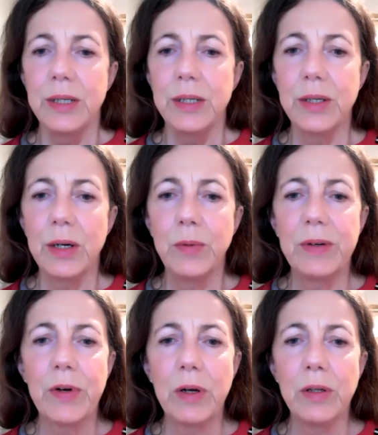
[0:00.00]
So
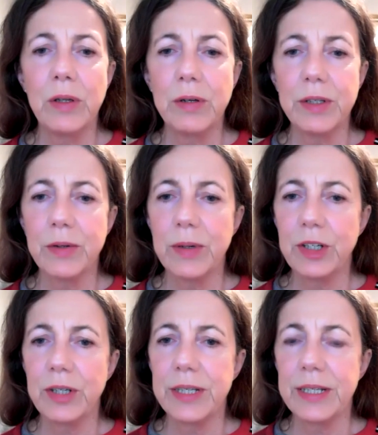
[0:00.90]
we've got lots of
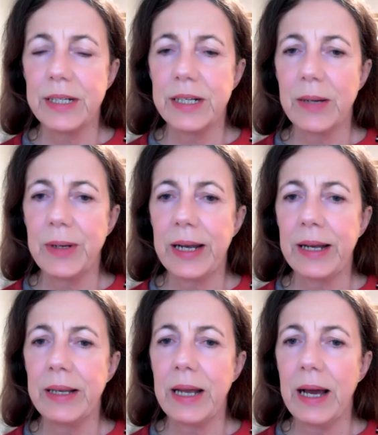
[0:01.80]
questions still coming
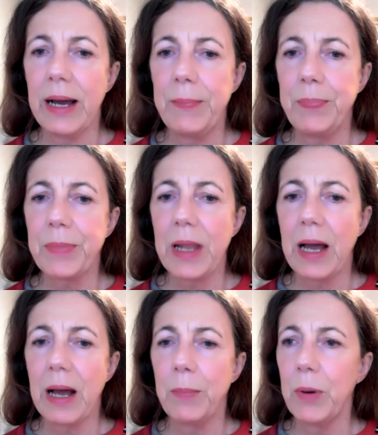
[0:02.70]
in,
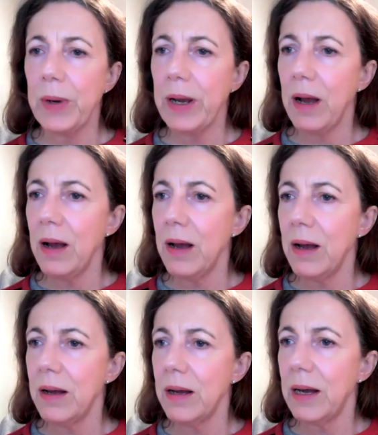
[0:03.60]
but we
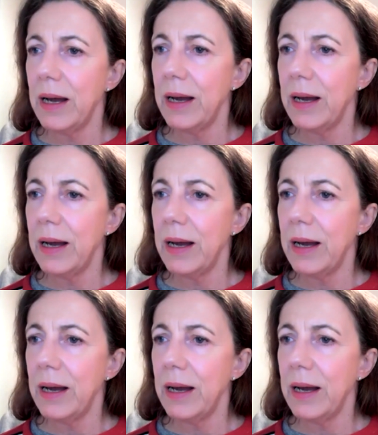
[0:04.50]
are